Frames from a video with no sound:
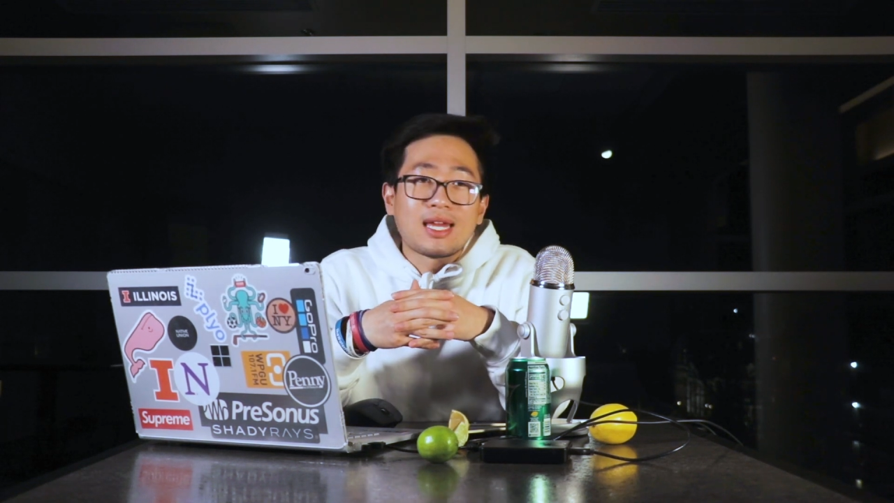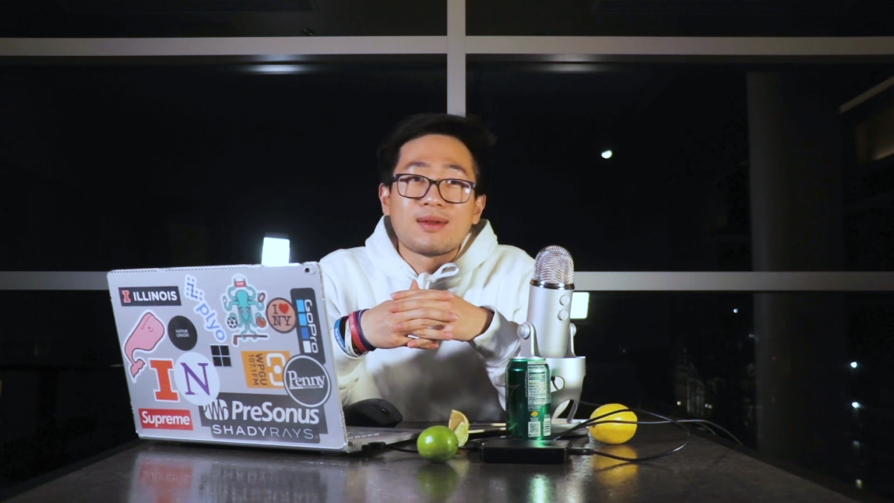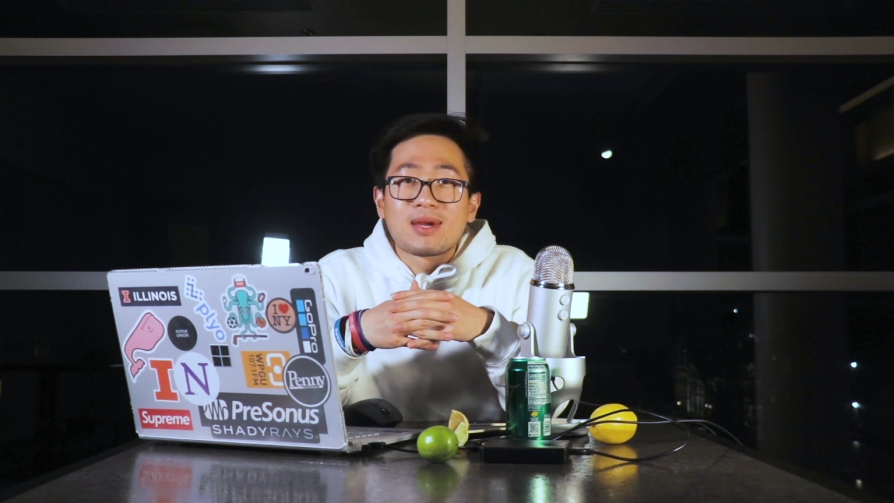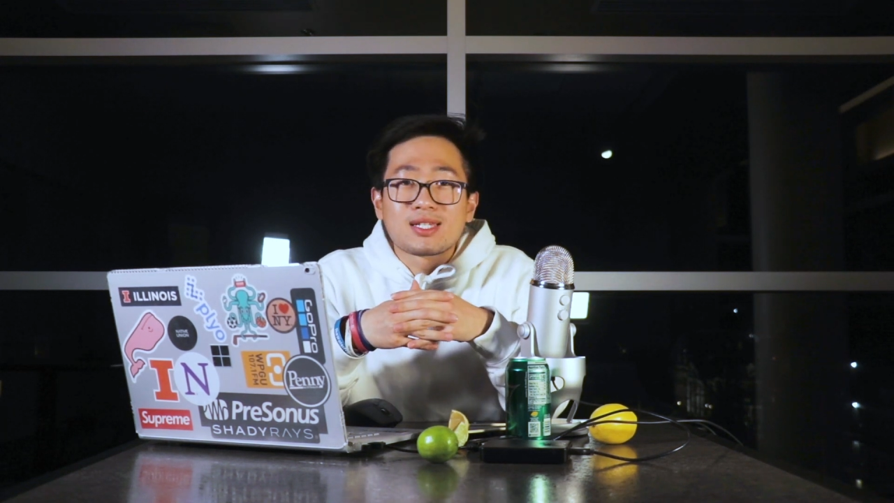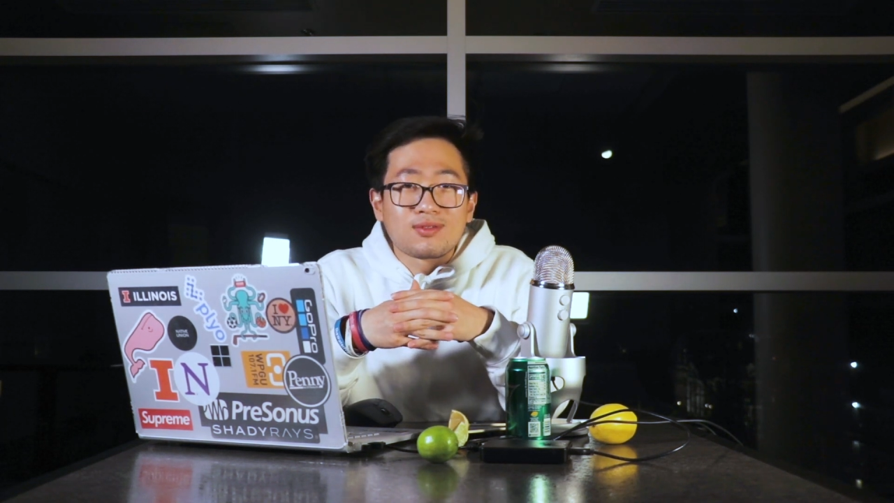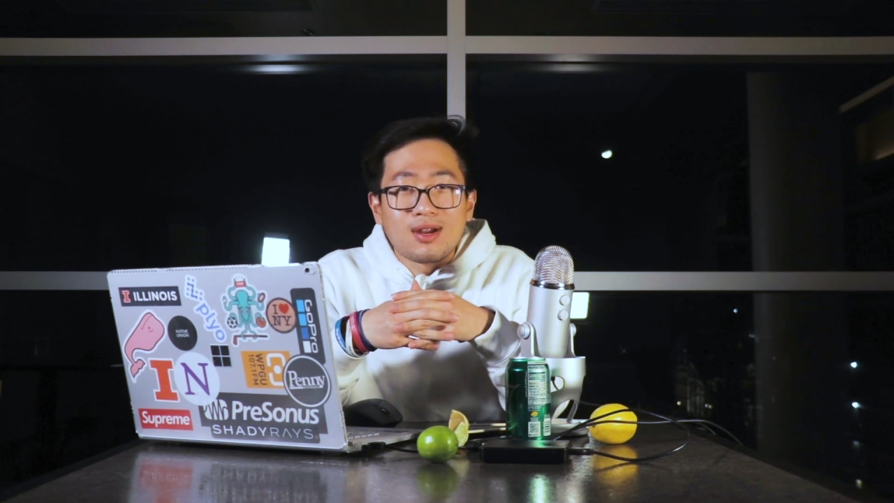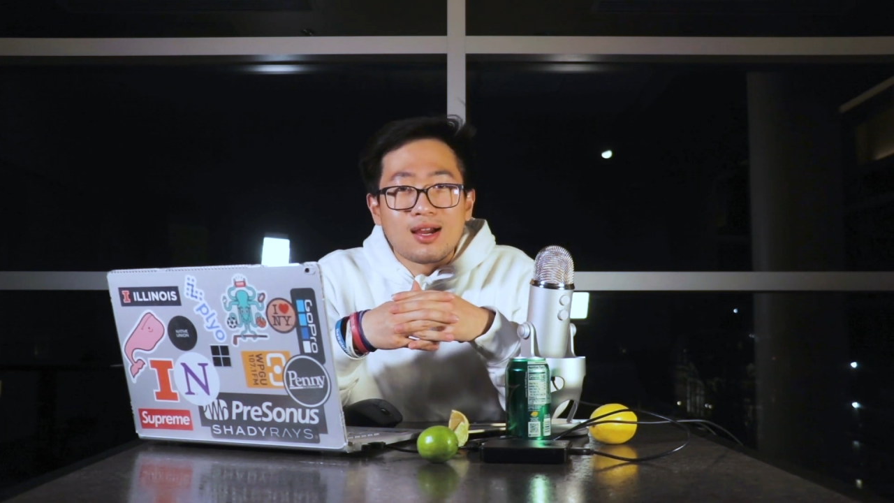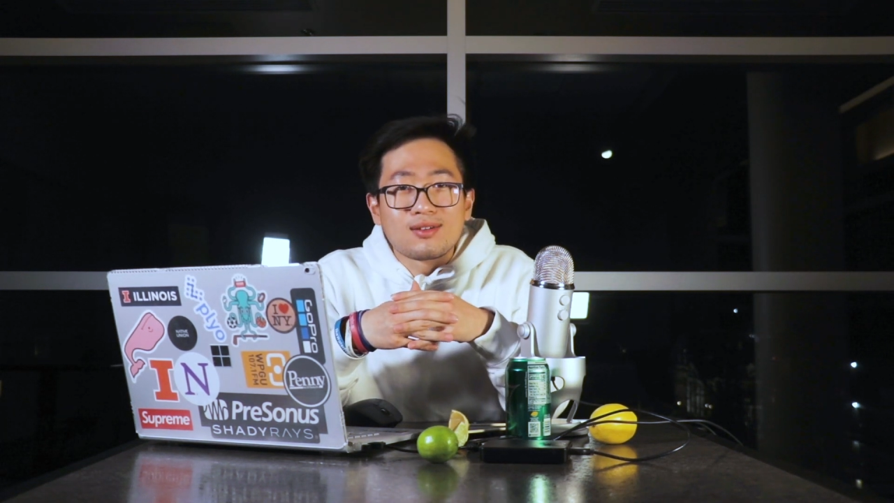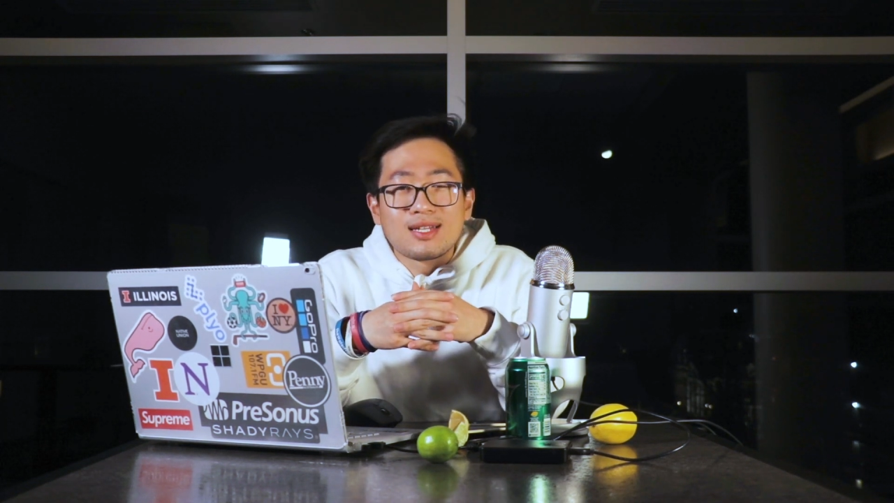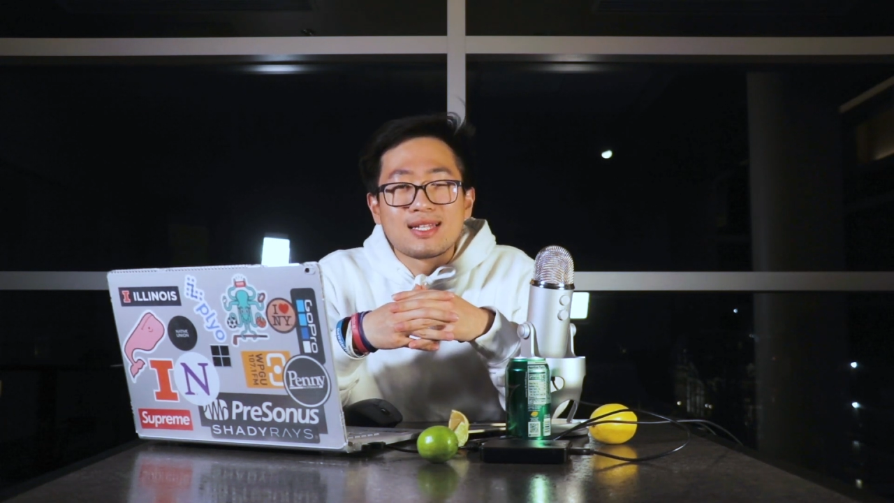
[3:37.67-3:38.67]
and mess
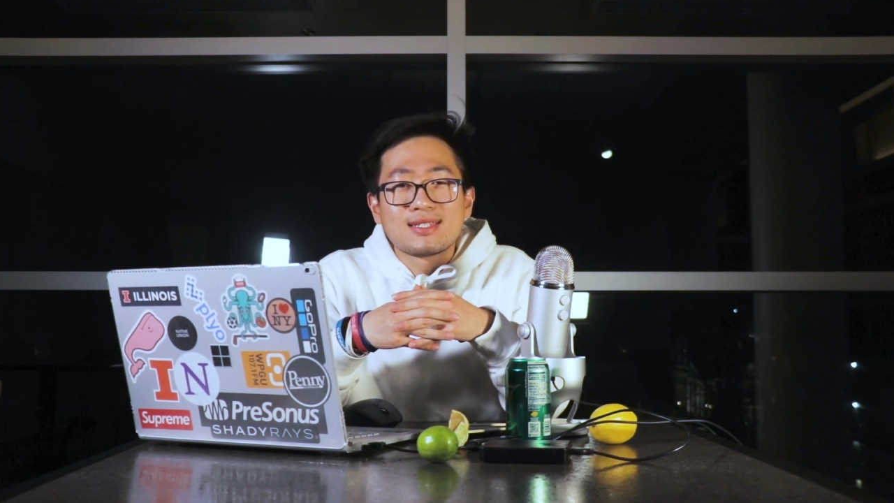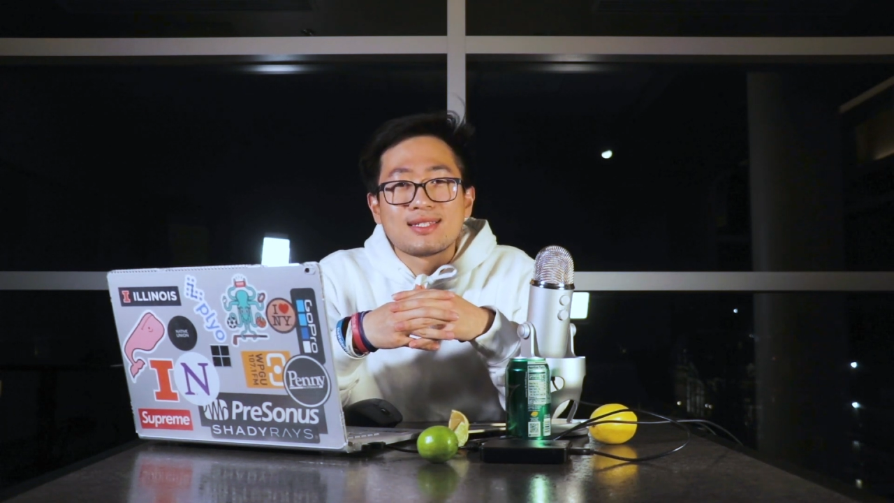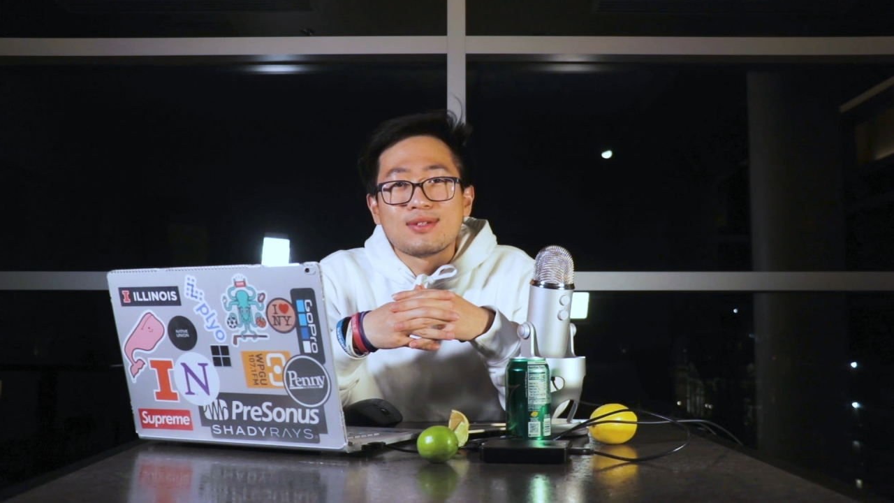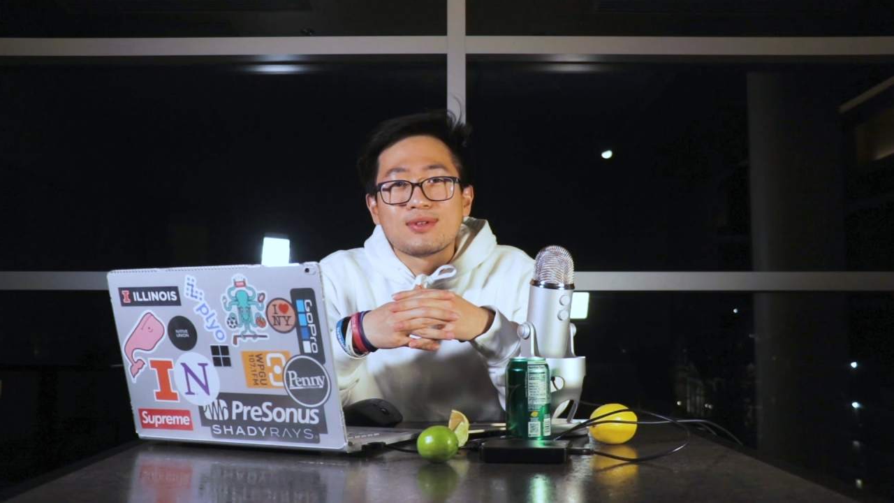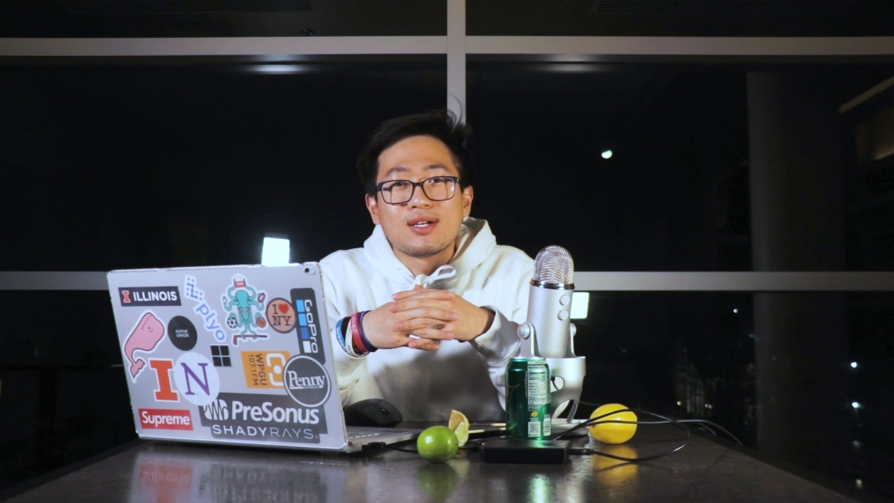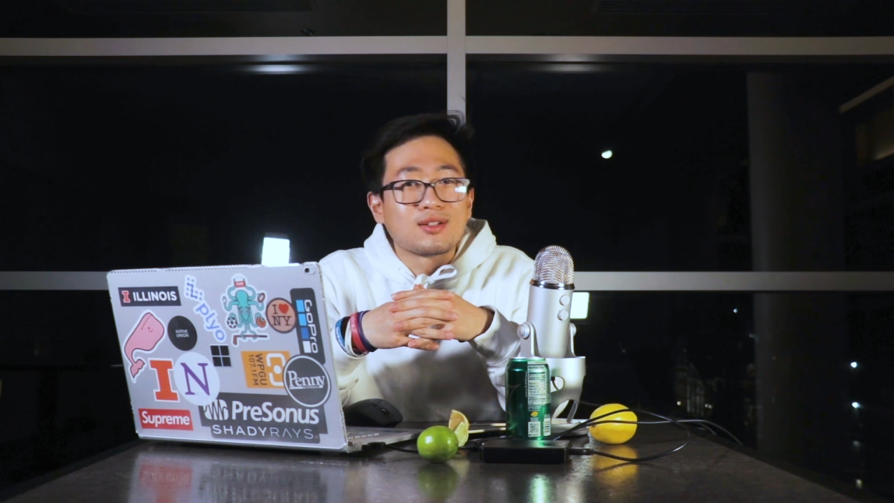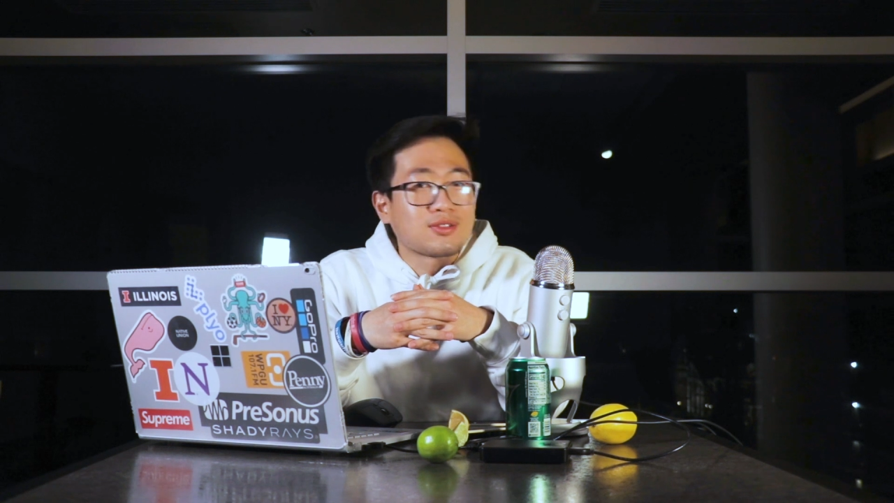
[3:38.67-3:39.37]
around and see what other